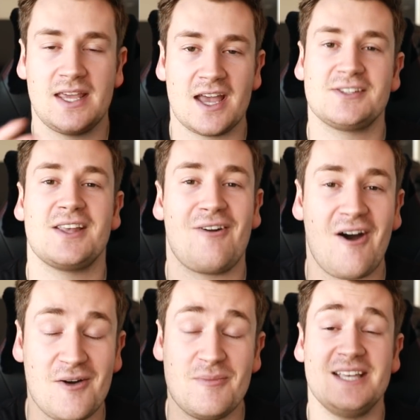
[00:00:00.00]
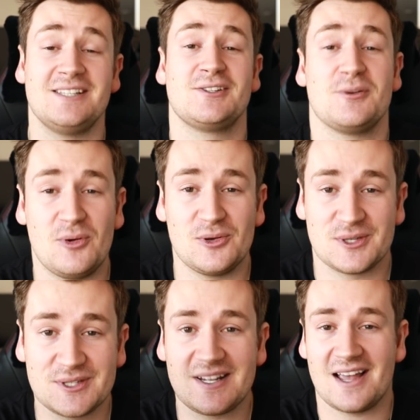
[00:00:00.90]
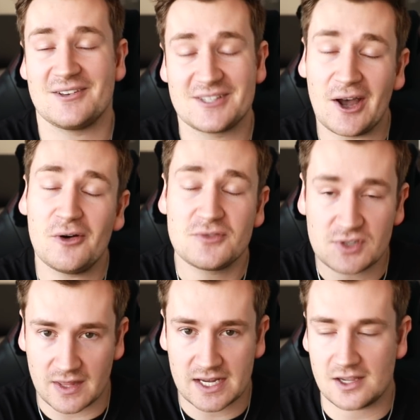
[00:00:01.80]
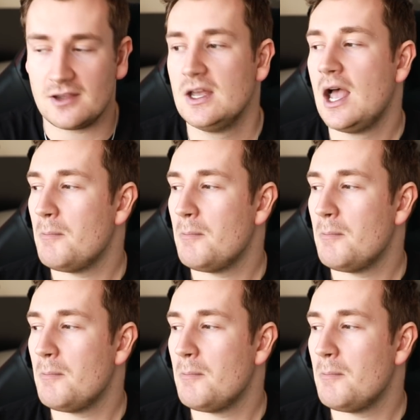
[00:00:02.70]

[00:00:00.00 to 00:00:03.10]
Yes, there are amazing supporters like yourself, so thank you.